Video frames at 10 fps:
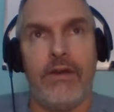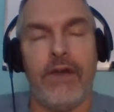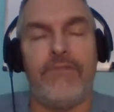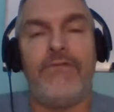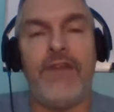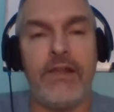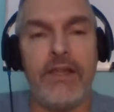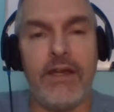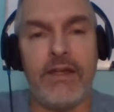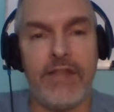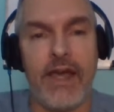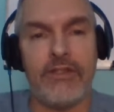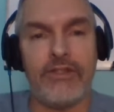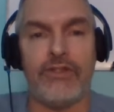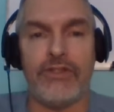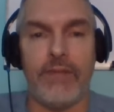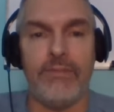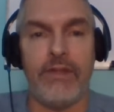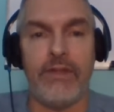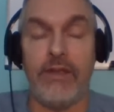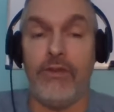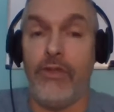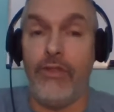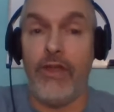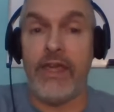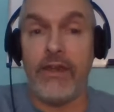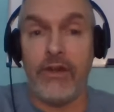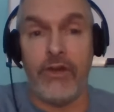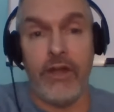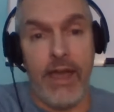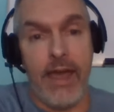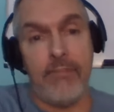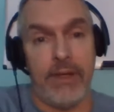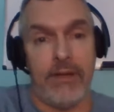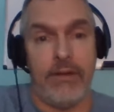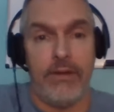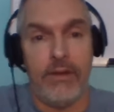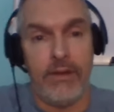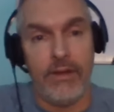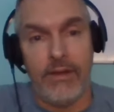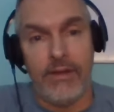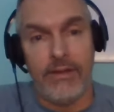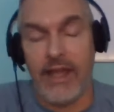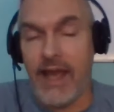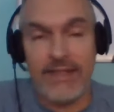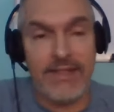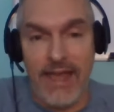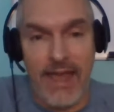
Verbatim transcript: a feeling attached to something that you think could happen that hasn't